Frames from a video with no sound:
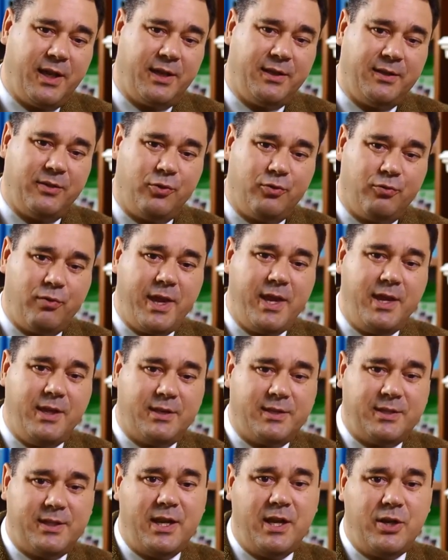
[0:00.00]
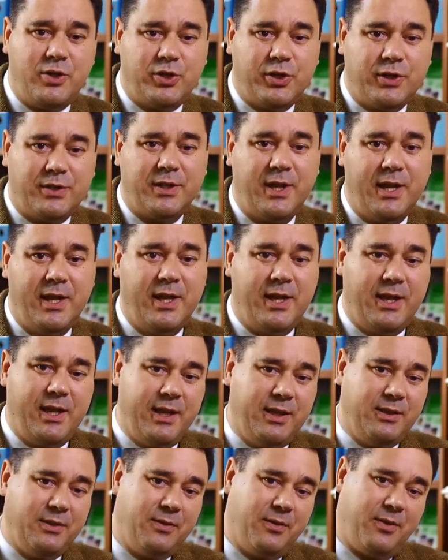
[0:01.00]
and great teachers
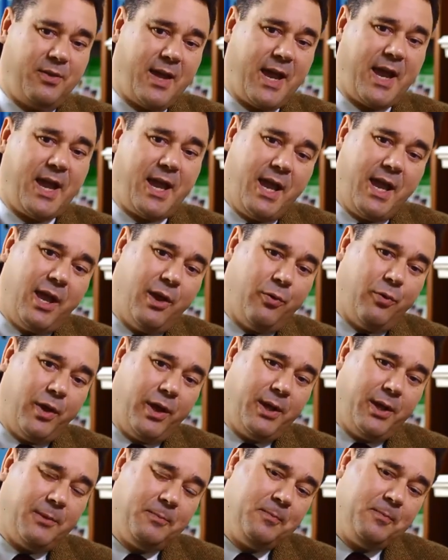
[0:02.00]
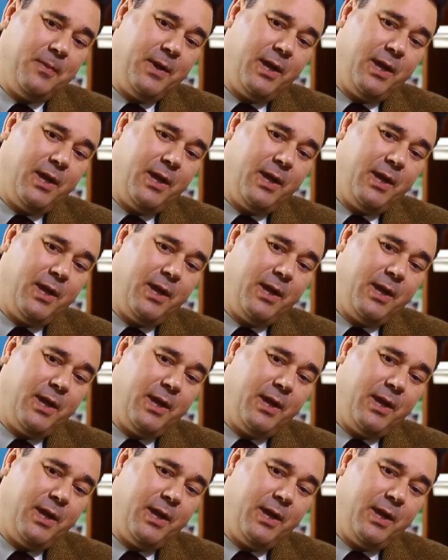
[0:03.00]
in that area.